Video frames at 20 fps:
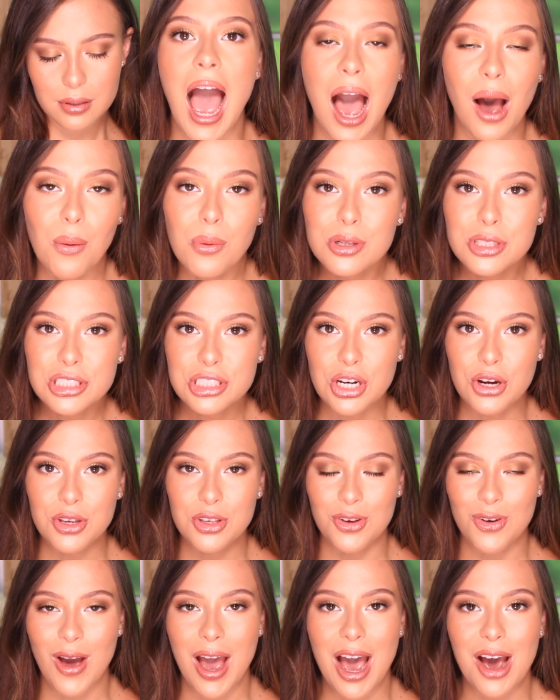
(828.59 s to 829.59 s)
I will show
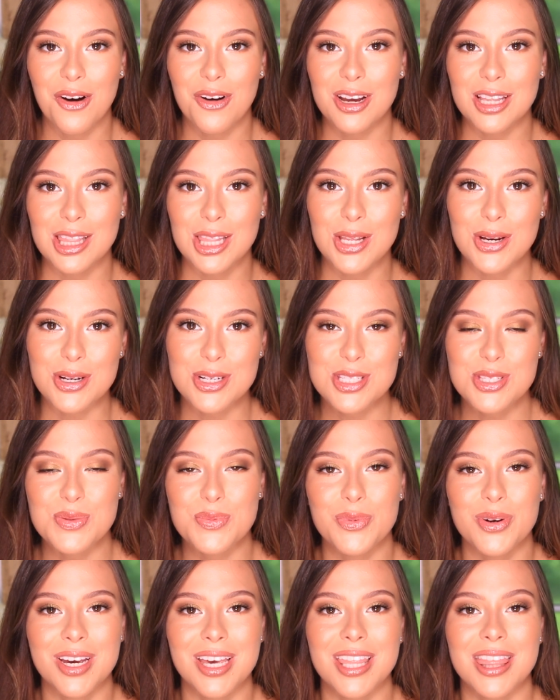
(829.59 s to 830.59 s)
you how it looks
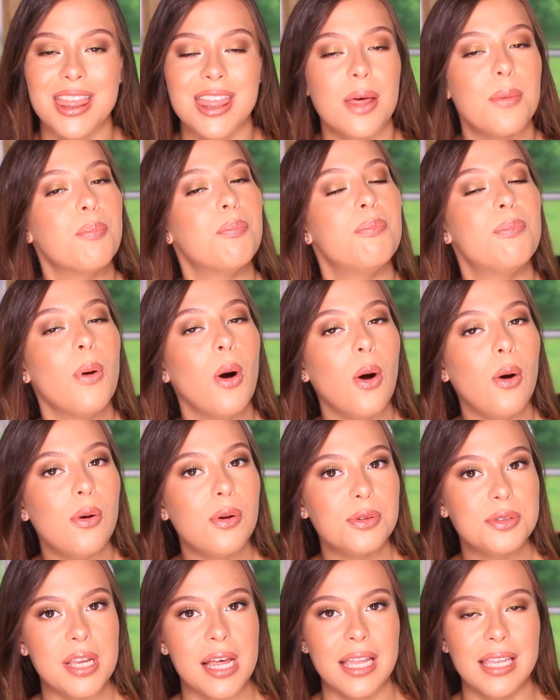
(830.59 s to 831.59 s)
with the
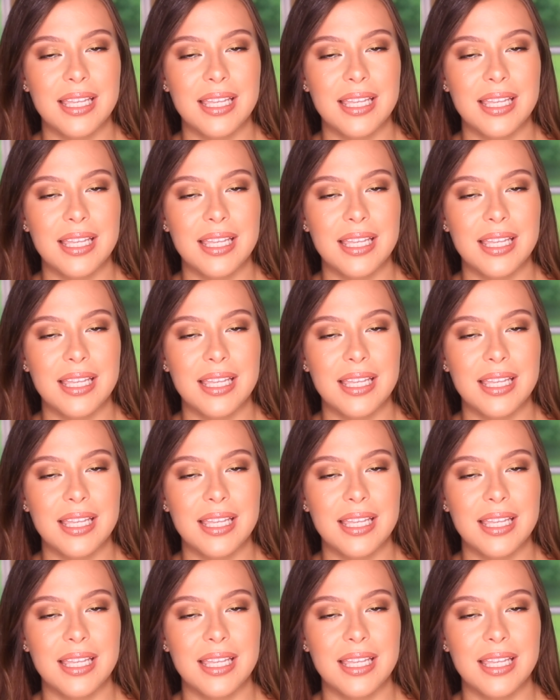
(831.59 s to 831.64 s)
bold